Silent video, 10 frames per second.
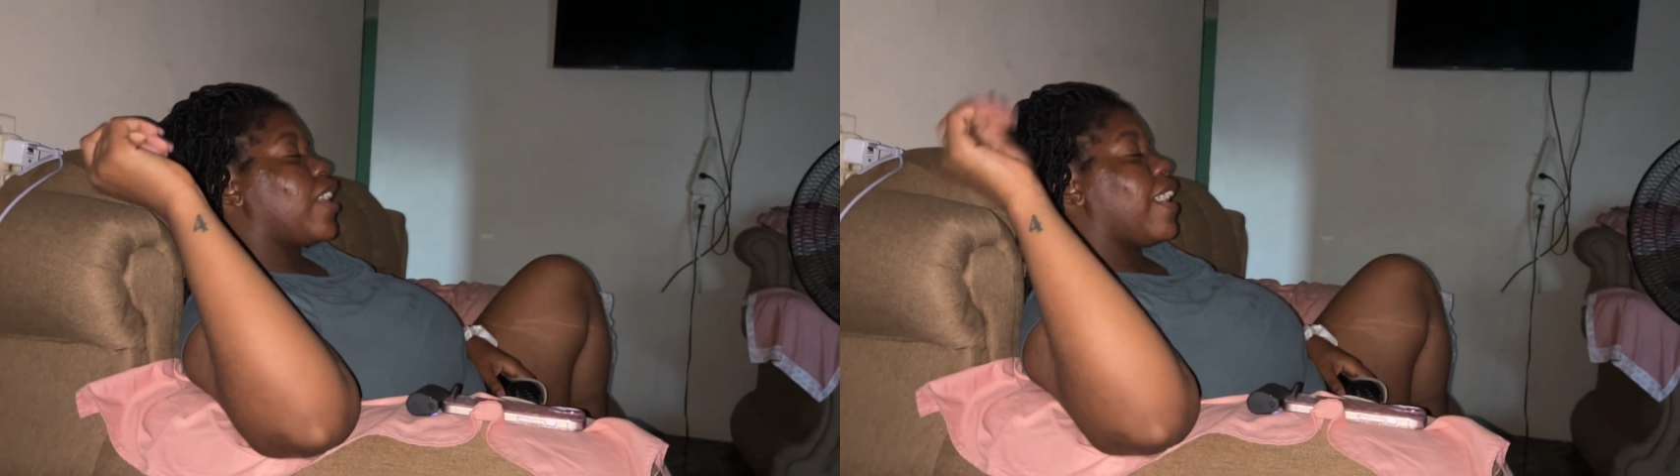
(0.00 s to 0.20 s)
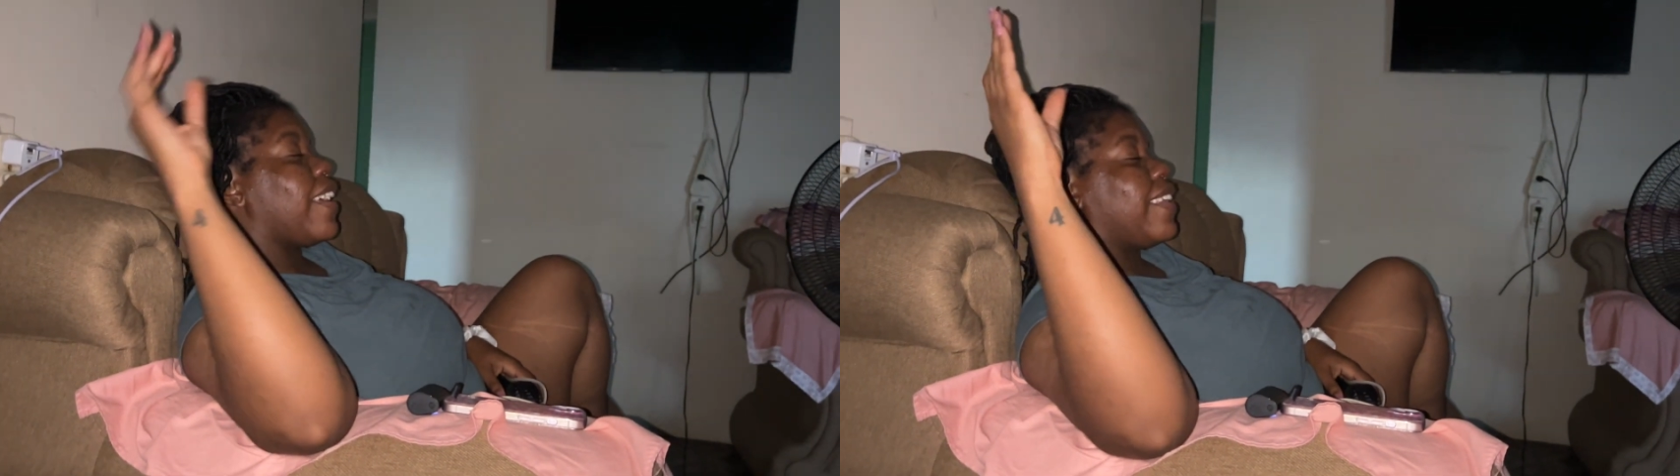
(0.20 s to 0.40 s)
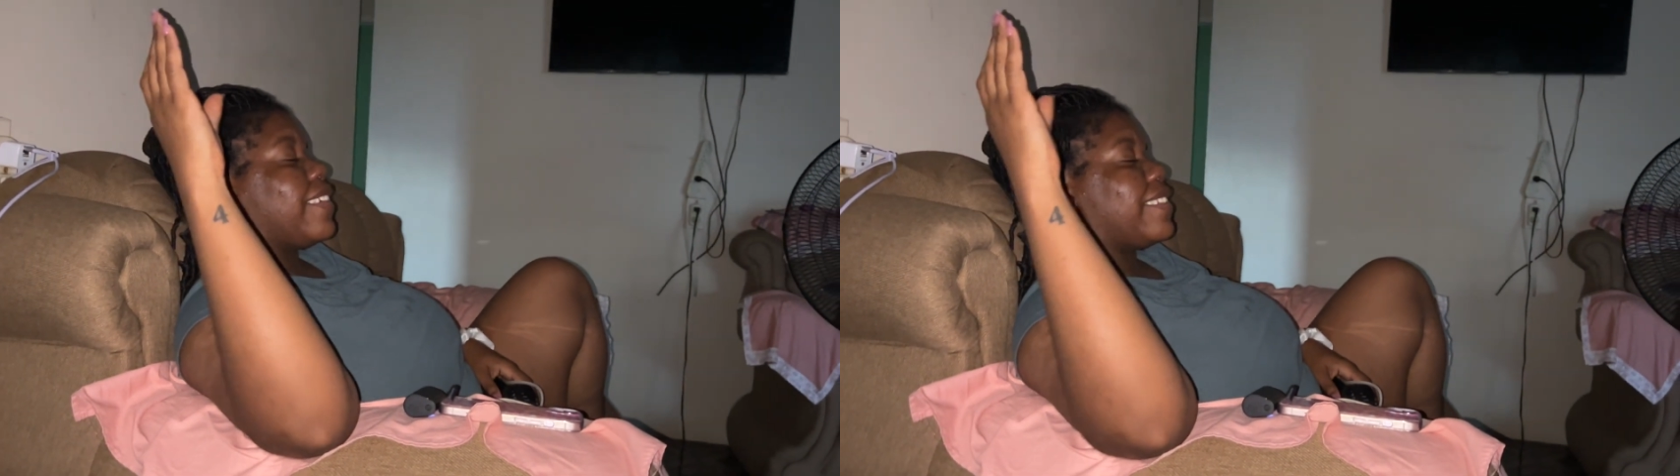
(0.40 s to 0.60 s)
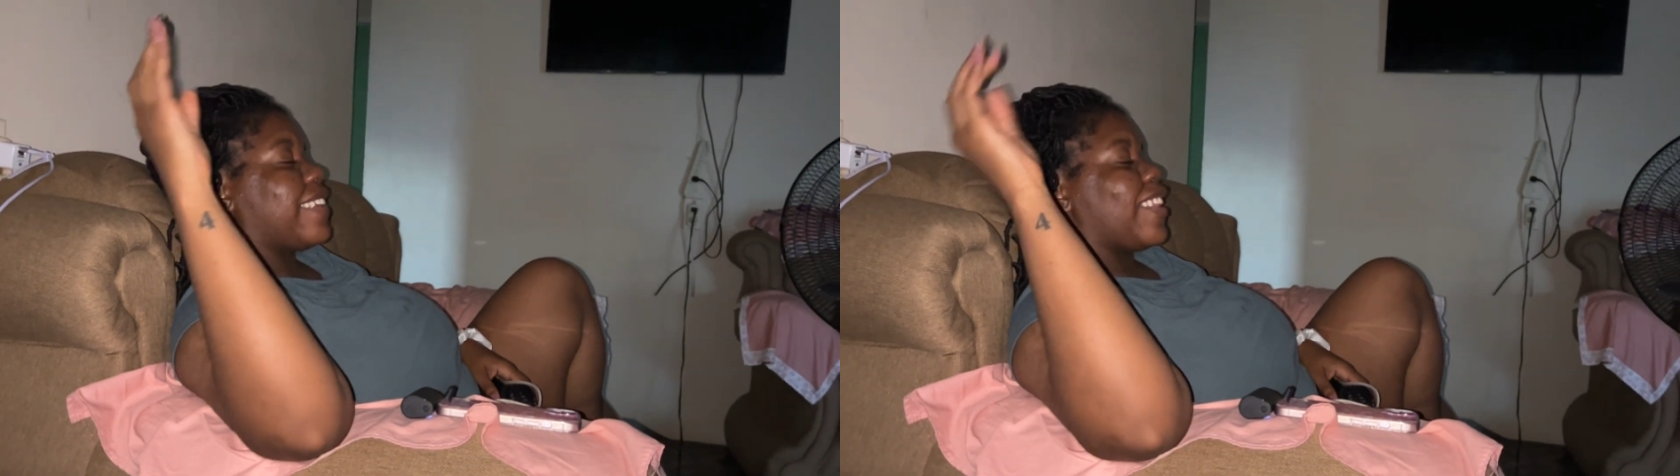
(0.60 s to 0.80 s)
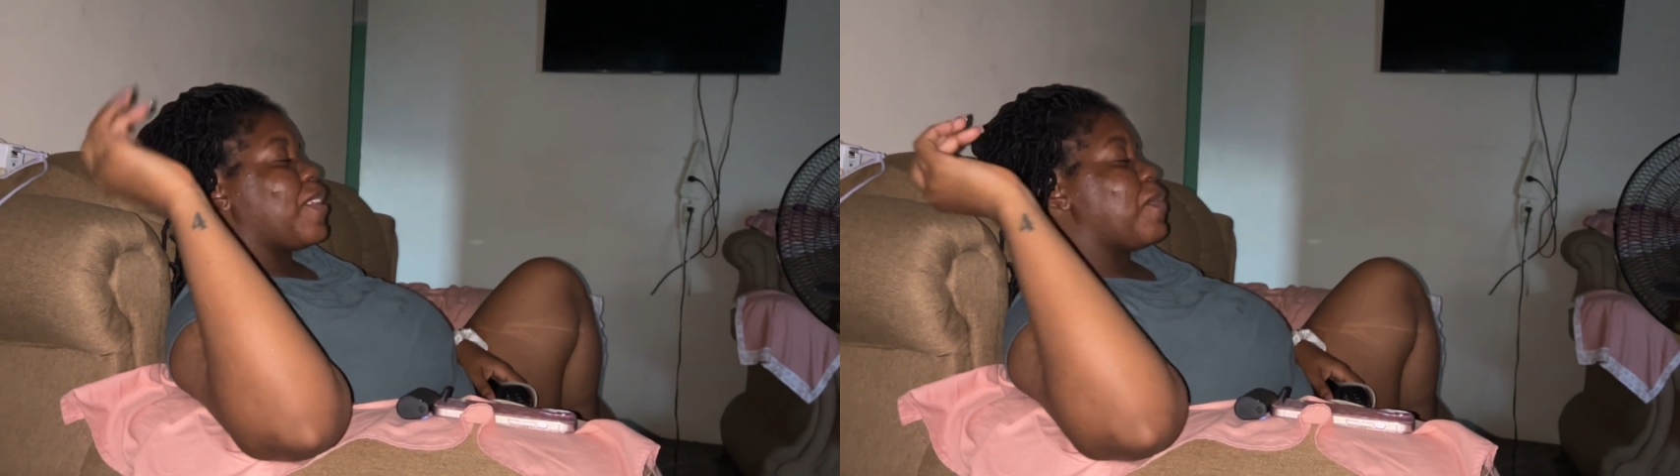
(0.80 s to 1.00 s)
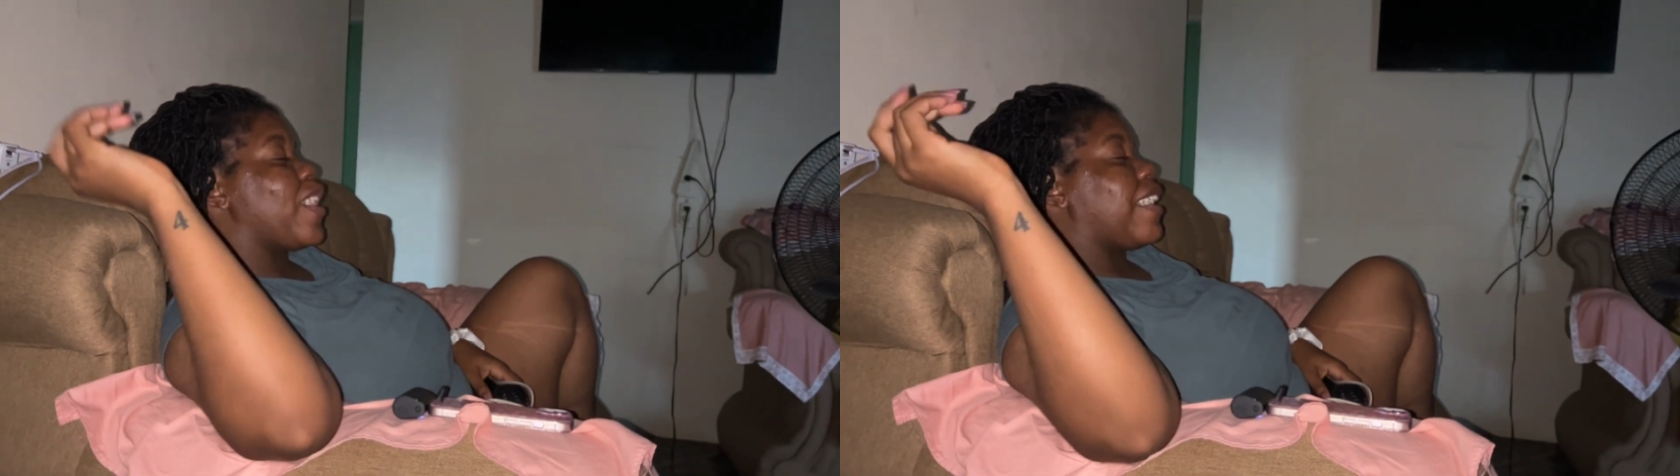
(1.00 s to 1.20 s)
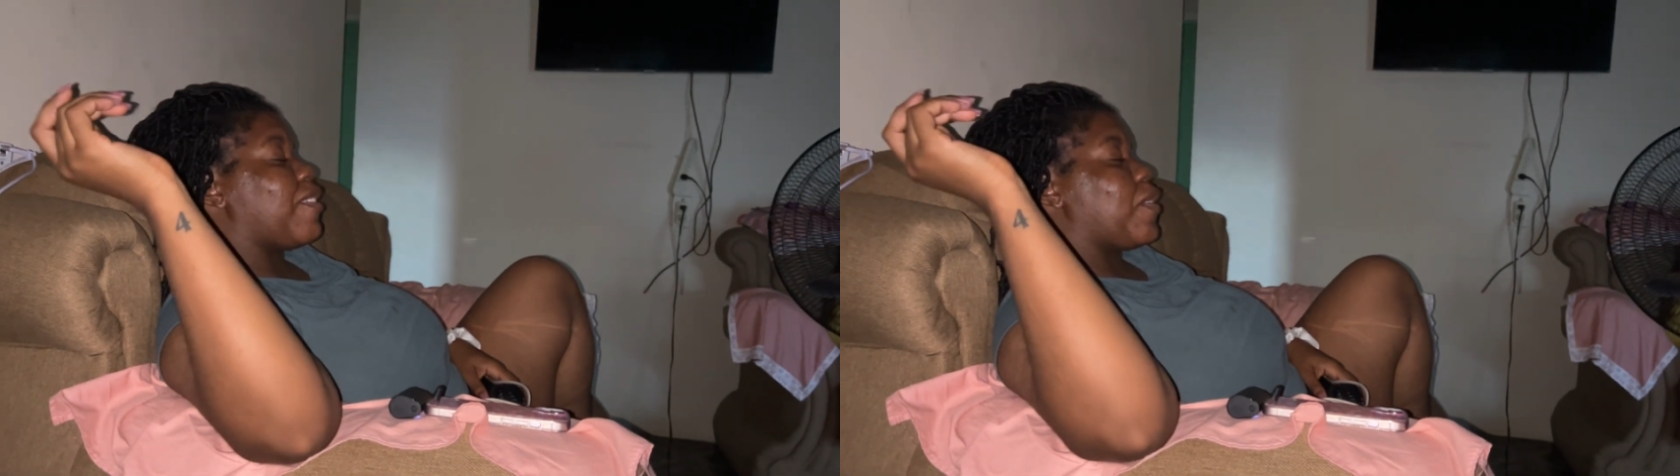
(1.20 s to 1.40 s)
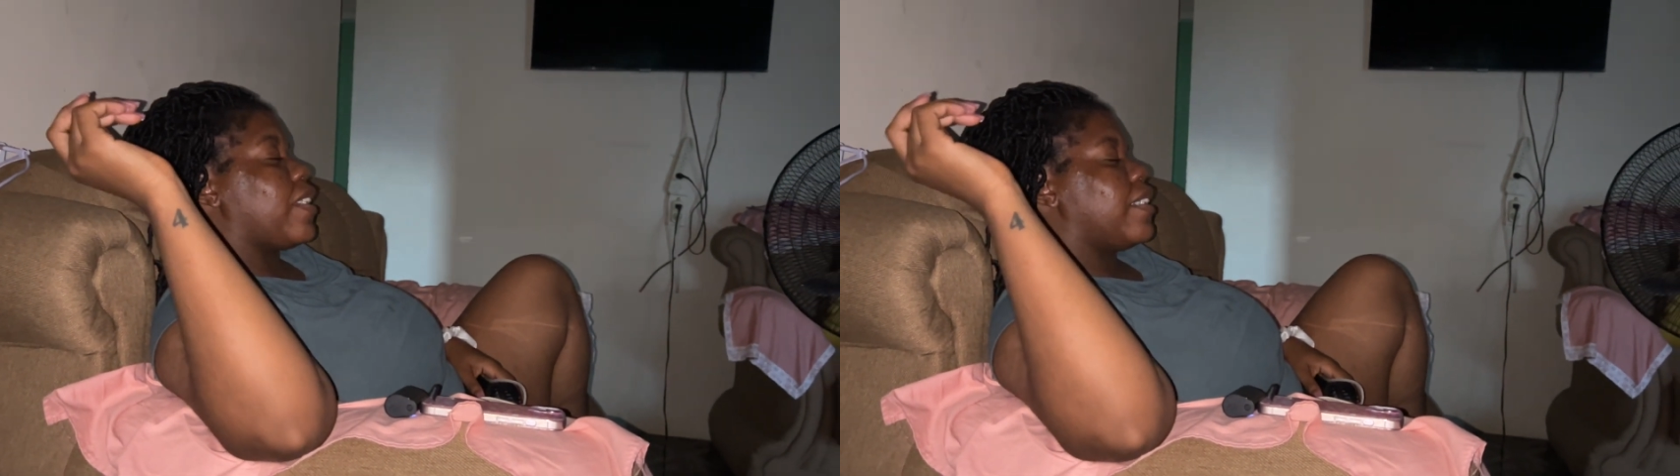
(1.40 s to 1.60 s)
itis at the
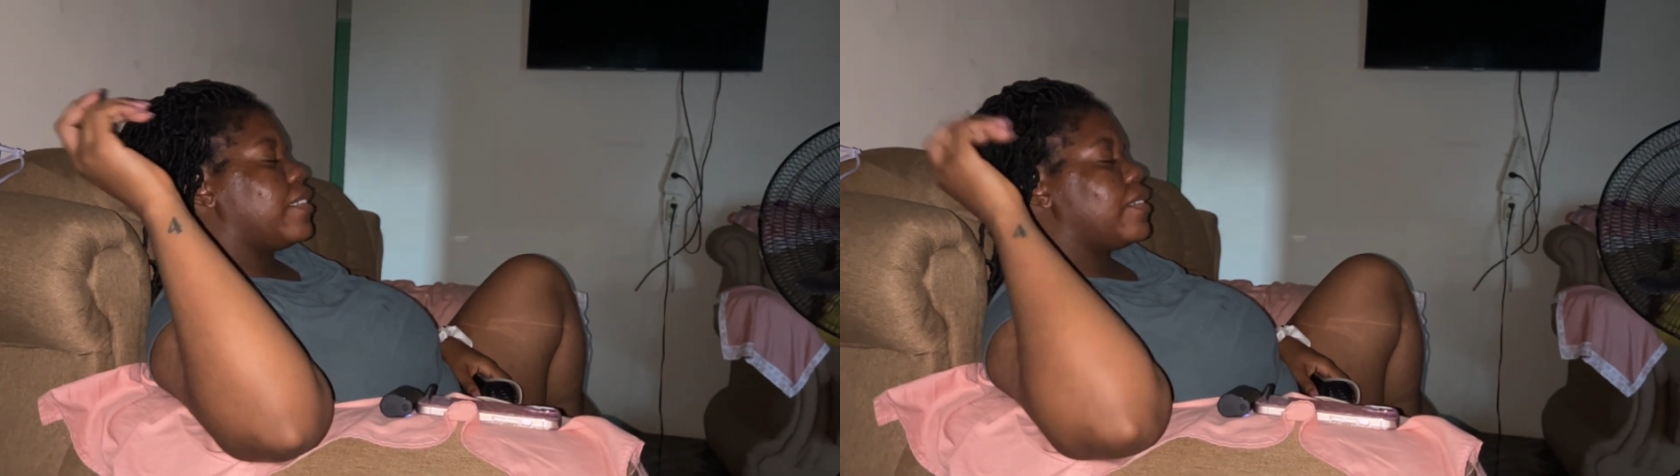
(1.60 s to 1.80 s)
power.